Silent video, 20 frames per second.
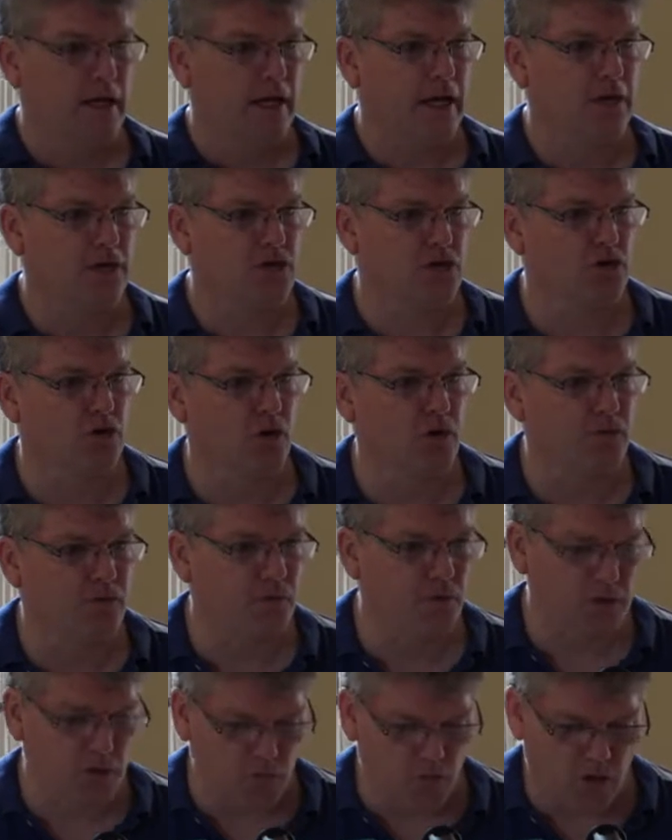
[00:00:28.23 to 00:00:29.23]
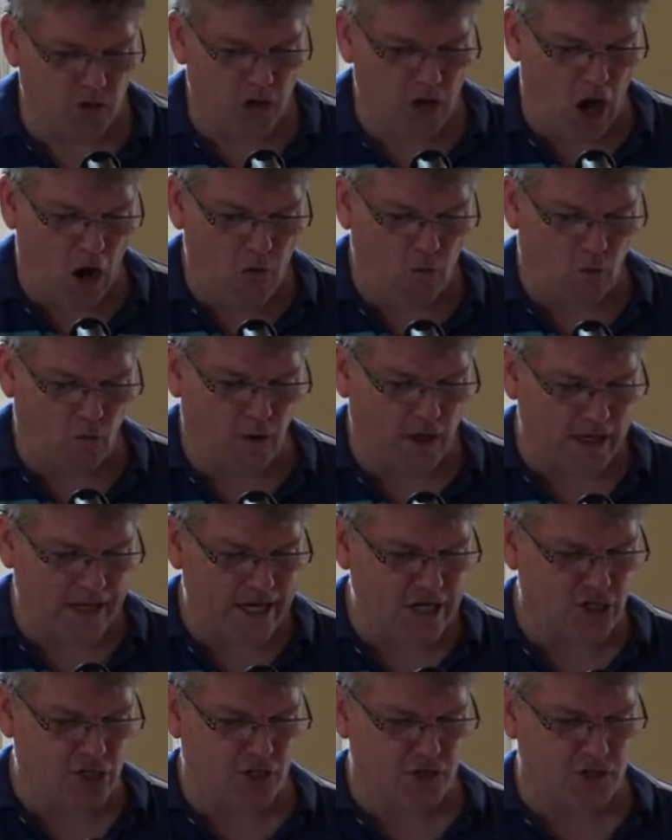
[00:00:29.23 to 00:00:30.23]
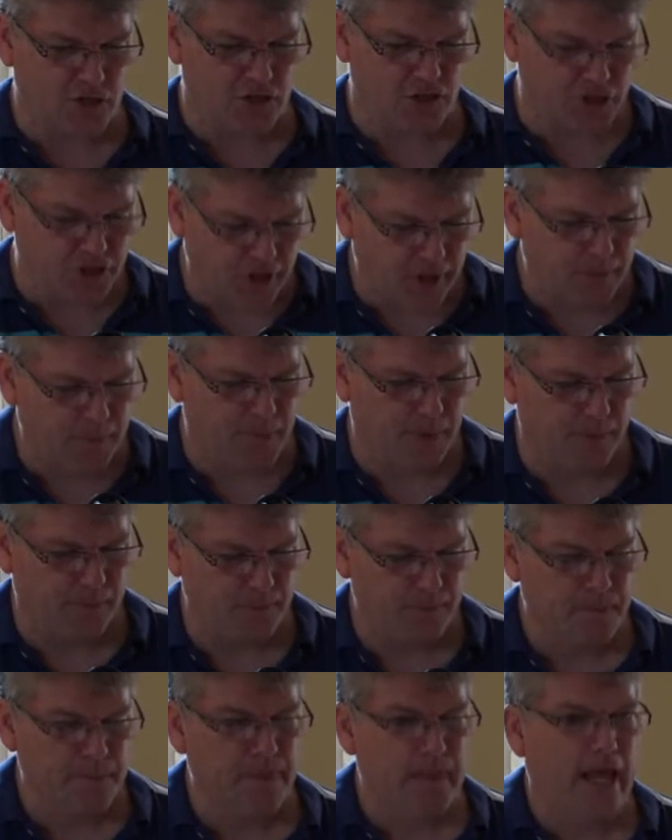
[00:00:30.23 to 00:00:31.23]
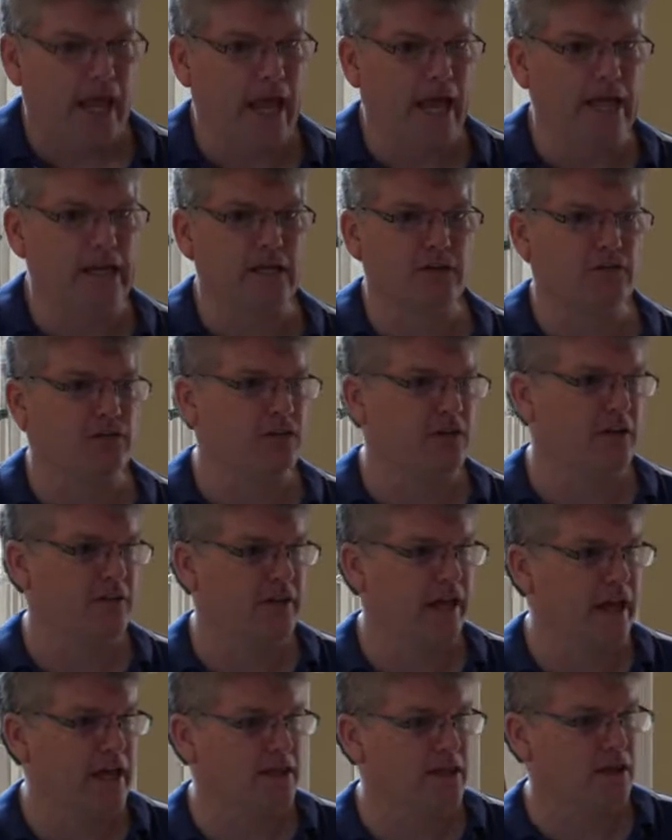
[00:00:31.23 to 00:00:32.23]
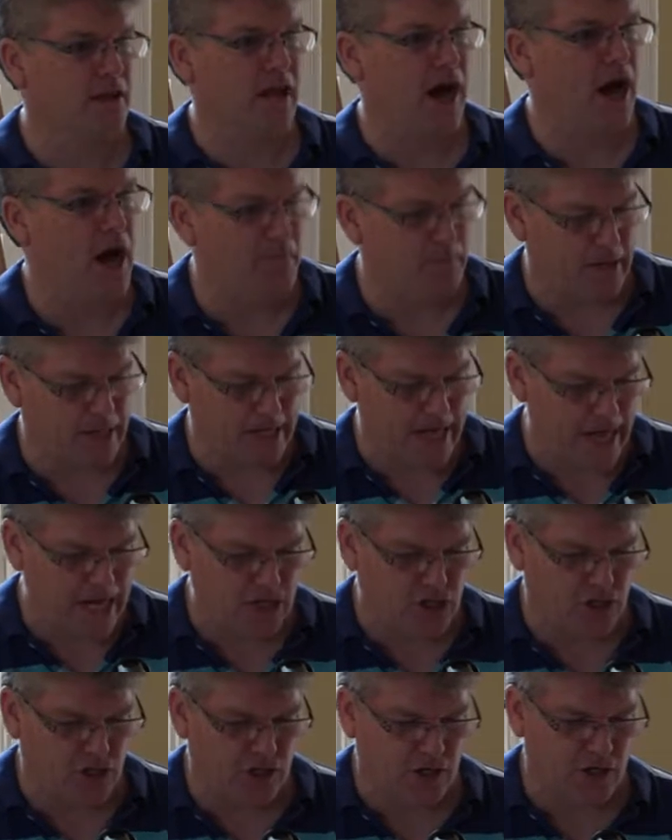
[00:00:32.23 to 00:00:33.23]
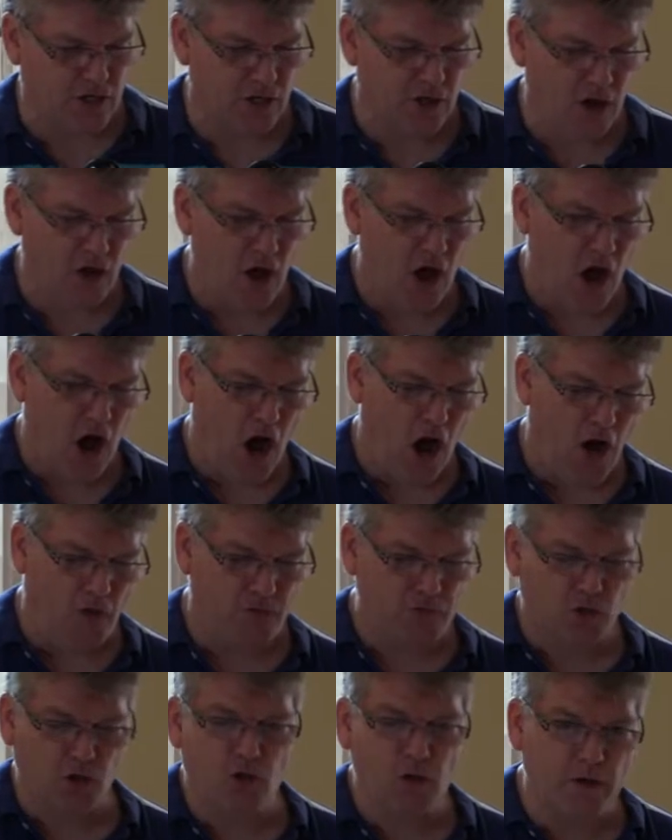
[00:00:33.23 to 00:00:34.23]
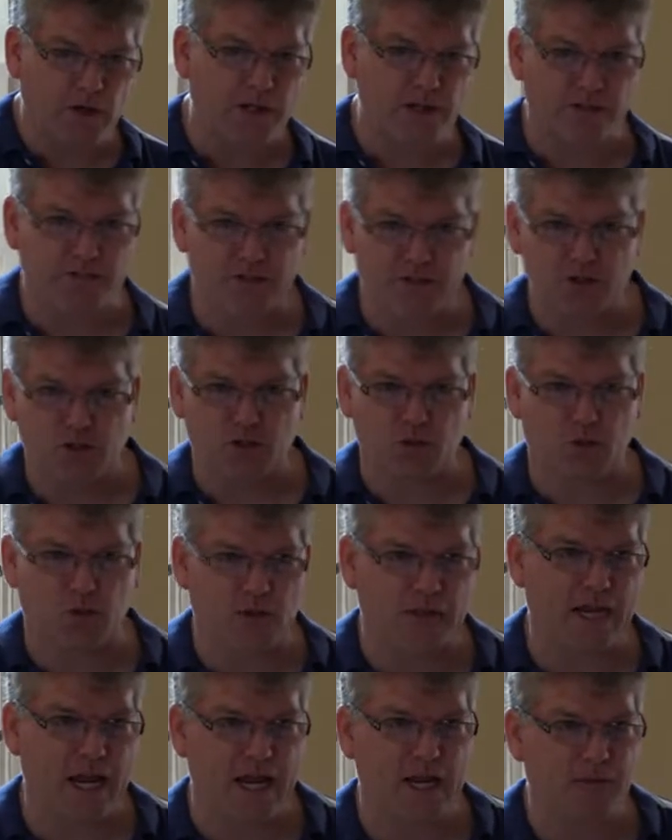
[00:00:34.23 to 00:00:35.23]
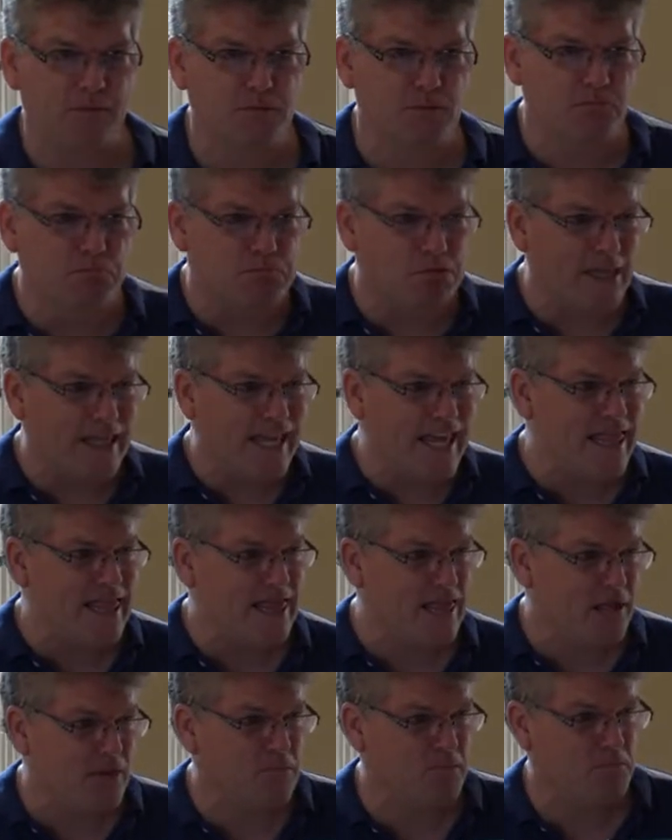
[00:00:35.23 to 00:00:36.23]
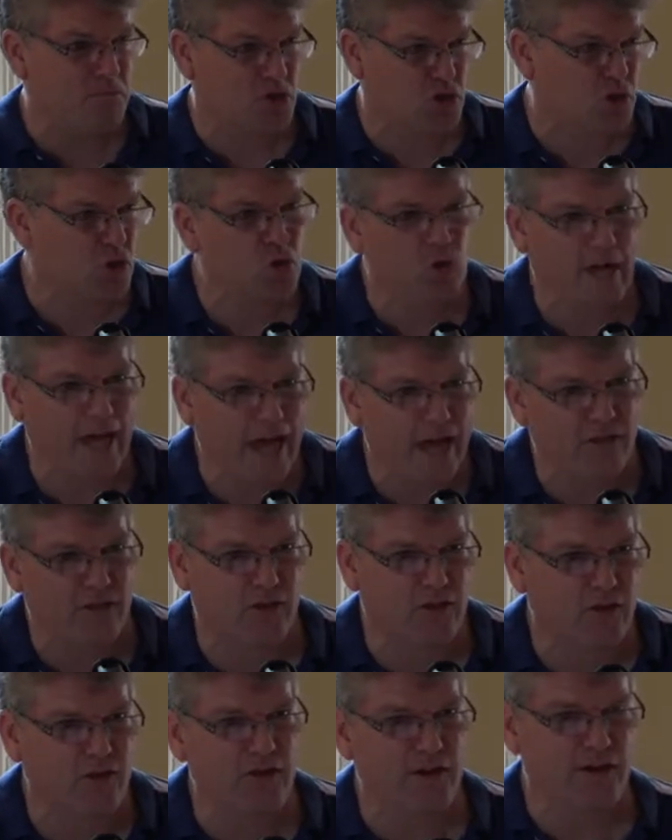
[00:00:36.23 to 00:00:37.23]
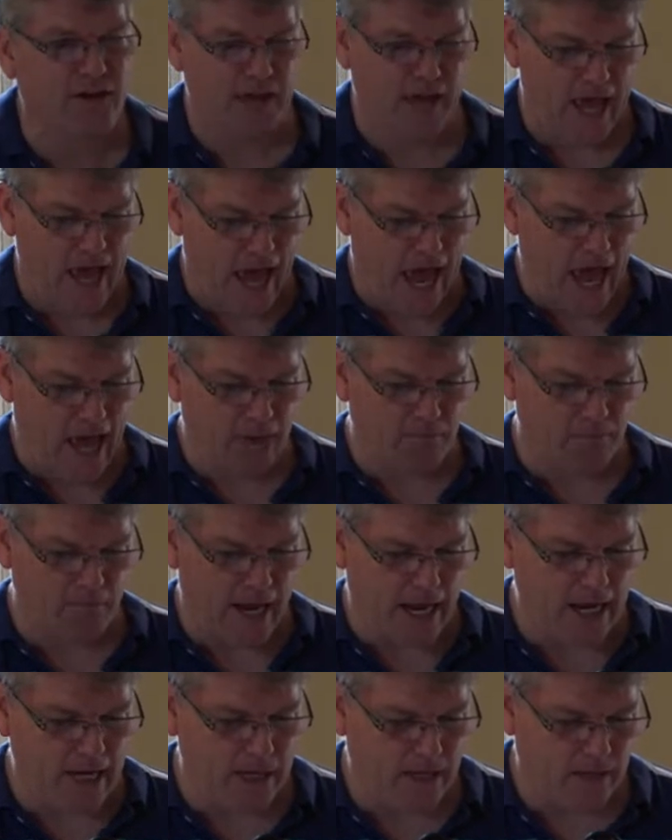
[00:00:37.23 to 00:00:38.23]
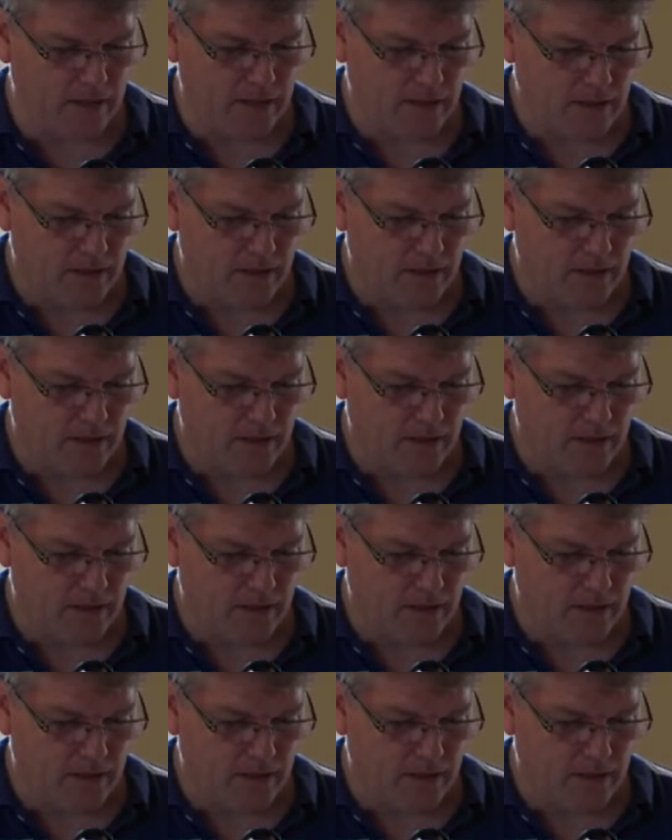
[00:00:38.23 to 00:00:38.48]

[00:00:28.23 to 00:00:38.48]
It's short for the word relationship, and it's to take the combination of two individual names, blend them together, and make